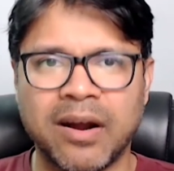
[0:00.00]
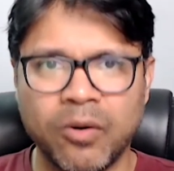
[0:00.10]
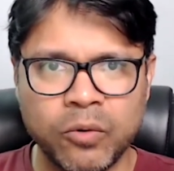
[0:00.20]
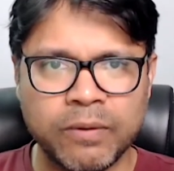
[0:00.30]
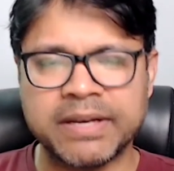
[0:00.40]

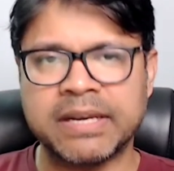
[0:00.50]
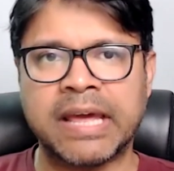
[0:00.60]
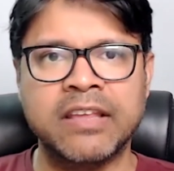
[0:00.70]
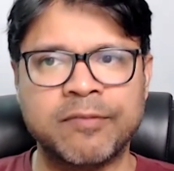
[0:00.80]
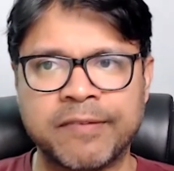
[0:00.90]
how to
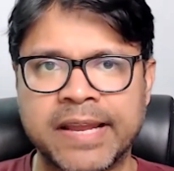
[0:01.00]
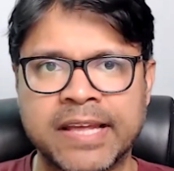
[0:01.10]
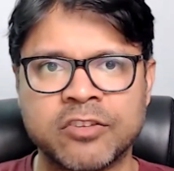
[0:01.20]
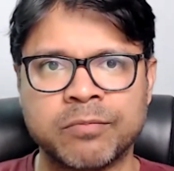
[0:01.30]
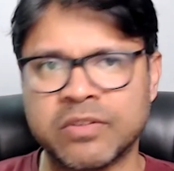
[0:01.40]
analyze
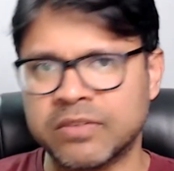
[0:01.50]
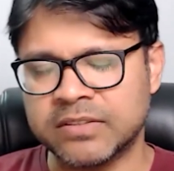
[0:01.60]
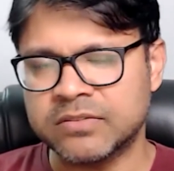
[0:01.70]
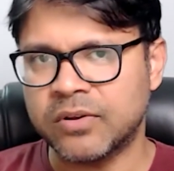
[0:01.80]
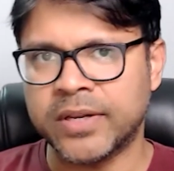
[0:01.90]
finance
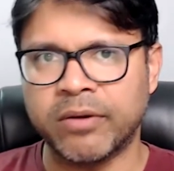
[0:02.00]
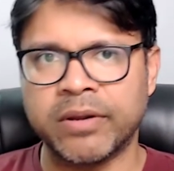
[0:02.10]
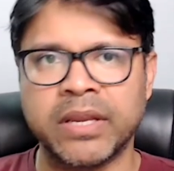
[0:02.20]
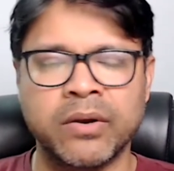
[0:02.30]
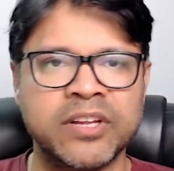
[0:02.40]
business, on
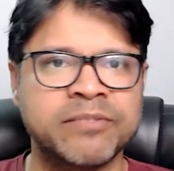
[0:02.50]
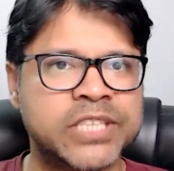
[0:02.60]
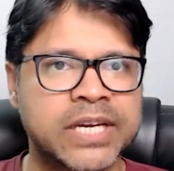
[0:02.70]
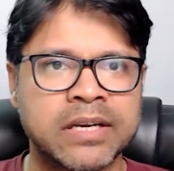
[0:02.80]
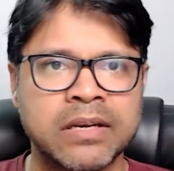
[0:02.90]
our YouTube
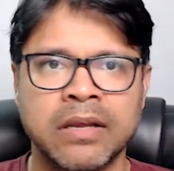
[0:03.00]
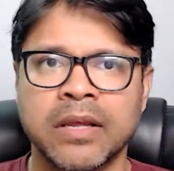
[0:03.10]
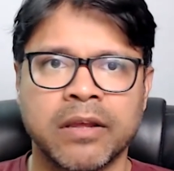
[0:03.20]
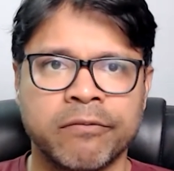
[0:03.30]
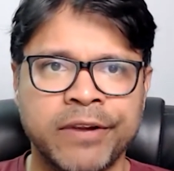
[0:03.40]
channel,
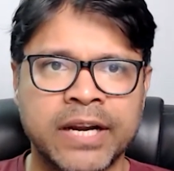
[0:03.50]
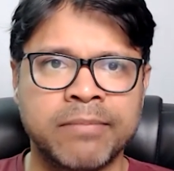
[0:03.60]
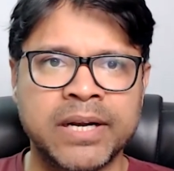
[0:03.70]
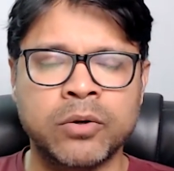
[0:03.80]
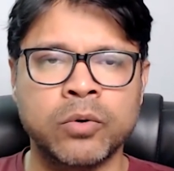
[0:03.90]
we had
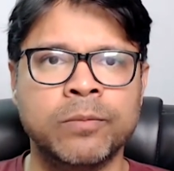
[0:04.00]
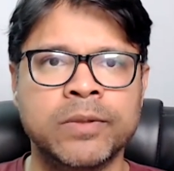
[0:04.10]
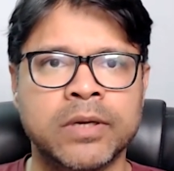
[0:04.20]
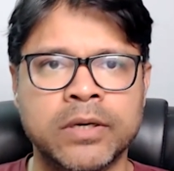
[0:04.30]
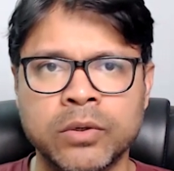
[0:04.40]
made two
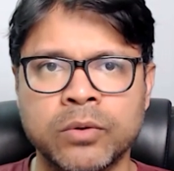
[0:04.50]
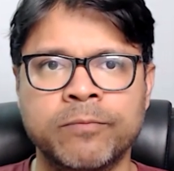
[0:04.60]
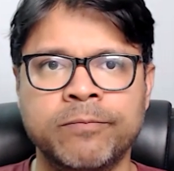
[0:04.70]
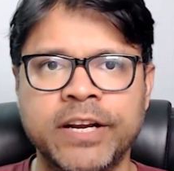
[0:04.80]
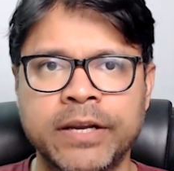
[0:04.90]

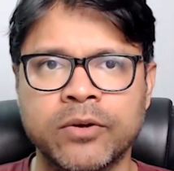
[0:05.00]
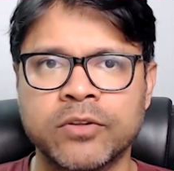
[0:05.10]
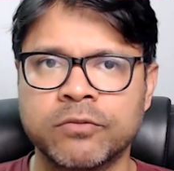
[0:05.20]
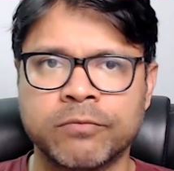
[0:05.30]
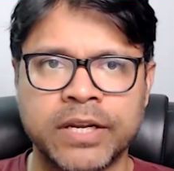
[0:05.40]

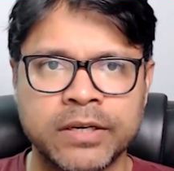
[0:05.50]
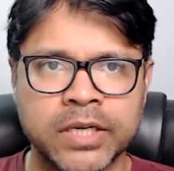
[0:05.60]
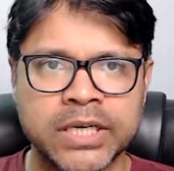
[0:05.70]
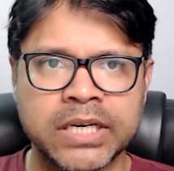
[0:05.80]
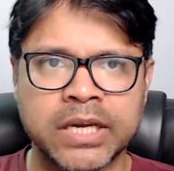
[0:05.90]
videos, one
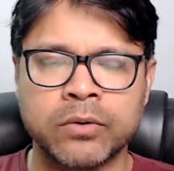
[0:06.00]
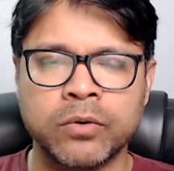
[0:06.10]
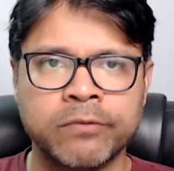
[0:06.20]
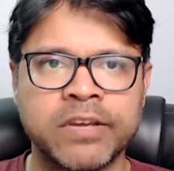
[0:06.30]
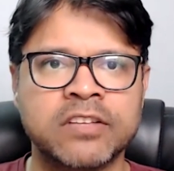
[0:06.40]
on
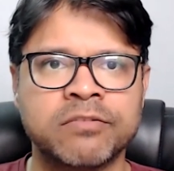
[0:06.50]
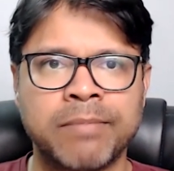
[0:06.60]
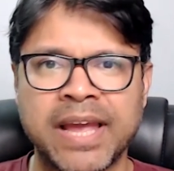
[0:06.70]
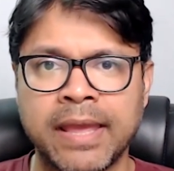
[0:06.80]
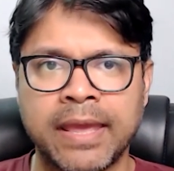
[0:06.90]
Karur Vyas
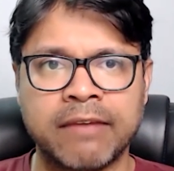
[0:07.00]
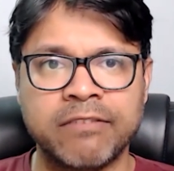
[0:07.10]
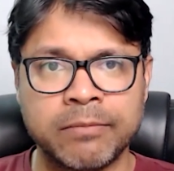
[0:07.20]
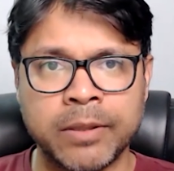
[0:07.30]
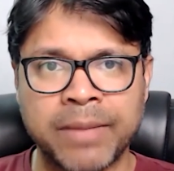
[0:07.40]
Bank,
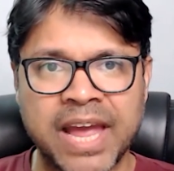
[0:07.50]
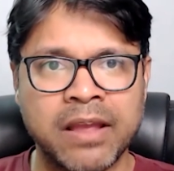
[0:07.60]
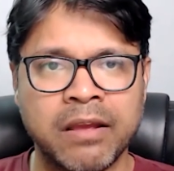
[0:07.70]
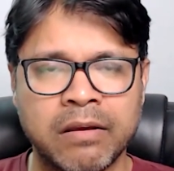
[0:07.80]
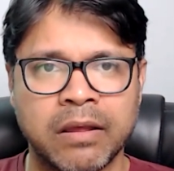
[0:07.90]
KVB
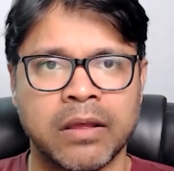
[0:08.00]
Bank,